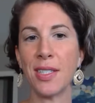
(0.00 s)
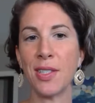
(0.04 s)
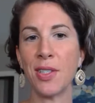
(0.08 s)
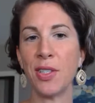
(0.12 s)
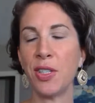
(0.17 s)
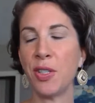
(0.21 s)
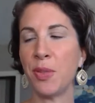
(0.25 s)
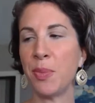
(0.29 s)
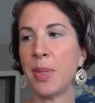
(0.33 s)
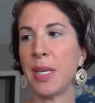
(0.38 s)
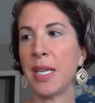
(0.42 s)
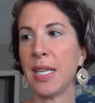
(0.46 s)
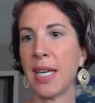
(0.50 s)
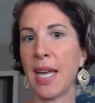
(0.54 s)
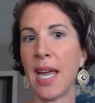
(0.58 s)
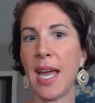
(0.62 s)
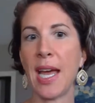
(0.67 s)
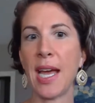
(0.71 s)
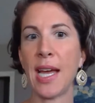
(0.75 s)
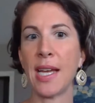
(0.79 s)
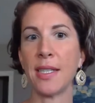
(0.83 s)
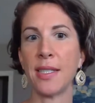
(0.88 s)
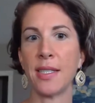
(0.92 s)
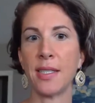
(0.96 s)
So you're being
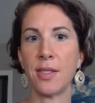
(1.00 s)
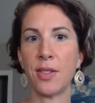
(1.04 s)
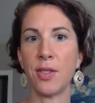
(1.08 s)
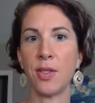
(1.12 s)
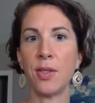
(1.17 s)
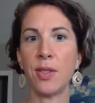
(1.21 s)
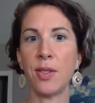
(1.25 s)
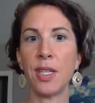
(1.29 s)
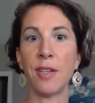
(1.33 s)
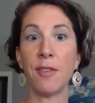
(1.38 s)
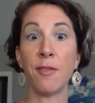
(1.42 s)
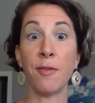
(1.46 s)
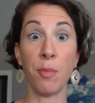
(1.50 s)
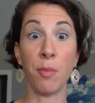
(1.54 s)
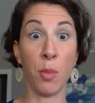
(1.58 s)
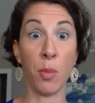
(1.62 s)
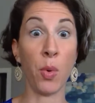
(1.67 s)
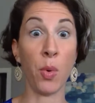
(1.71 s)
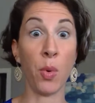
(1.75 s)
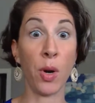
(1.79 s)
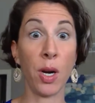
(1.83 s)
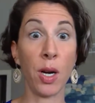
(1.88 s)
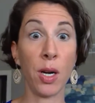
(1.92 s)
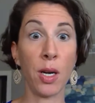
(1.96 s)
asked to give
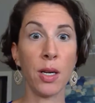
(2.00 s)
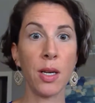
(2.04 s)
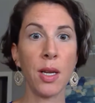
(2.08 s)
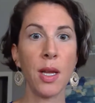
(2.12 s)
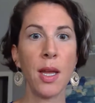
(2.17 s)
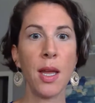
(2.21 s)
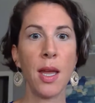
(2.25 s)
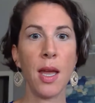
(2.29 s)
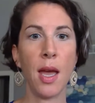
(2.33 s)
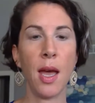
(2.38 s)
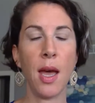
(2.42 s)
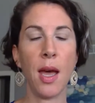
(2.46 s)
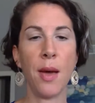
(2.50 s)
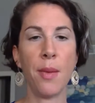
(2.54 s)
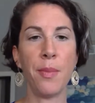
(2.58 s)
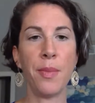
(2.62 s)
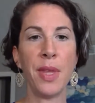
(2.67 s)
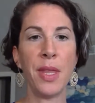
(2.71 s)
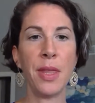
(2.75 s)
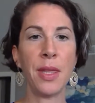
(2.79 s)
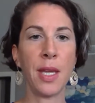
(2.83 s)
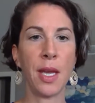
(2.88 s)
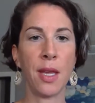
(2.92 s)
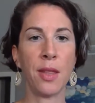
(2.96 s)
more
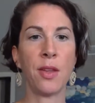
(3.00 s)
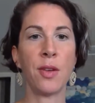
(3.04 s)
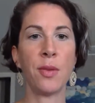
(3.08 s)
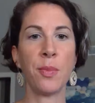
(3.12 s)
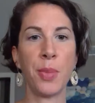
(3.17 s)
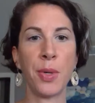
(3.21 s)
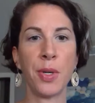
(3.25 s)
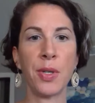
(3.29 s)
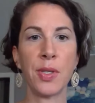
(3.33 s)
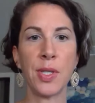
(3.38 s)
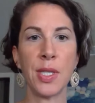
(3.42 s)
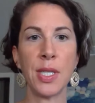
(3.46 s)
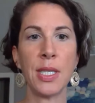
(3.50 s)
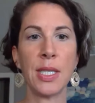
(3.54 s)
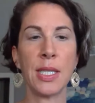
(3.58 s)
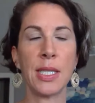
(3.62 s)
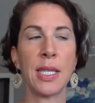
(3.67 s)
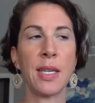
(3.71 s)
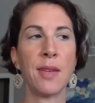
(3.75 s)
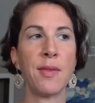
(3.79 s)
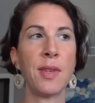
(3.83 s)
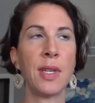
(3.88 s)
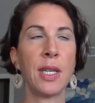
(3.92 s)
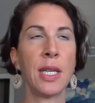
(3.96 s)
than the other person is
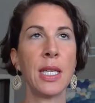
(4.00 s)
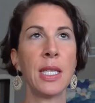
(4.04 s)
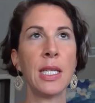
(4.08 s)
giving.